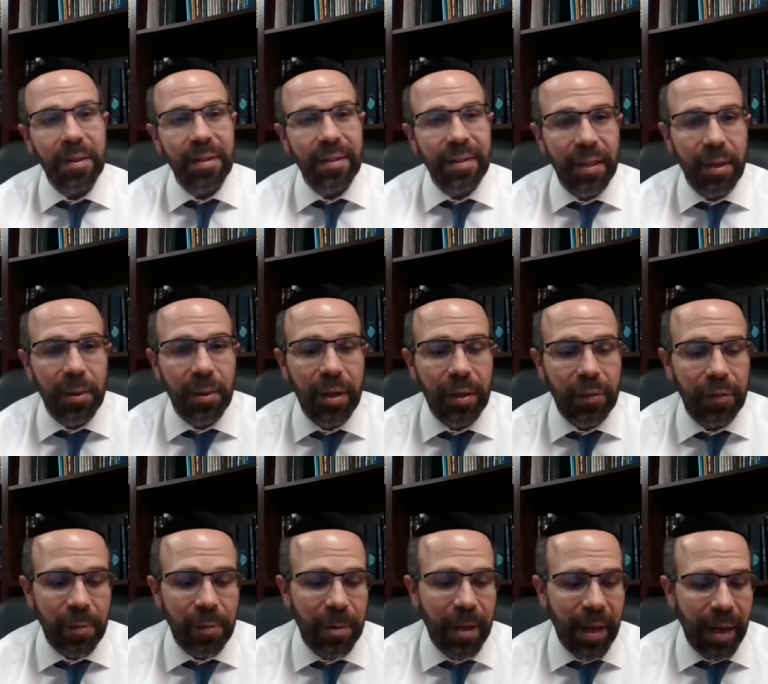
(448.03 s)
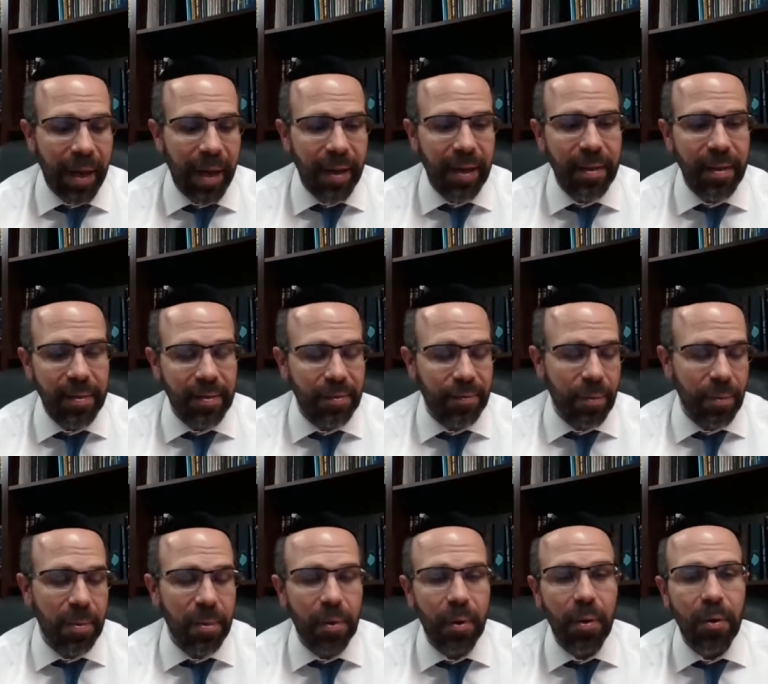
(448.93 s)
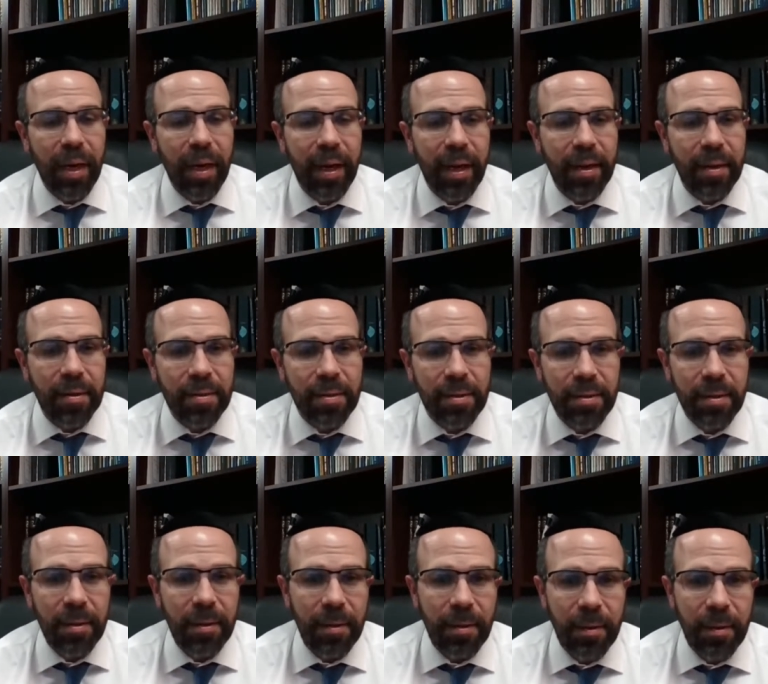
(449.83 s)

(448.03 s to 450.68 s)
but literally from their own hands,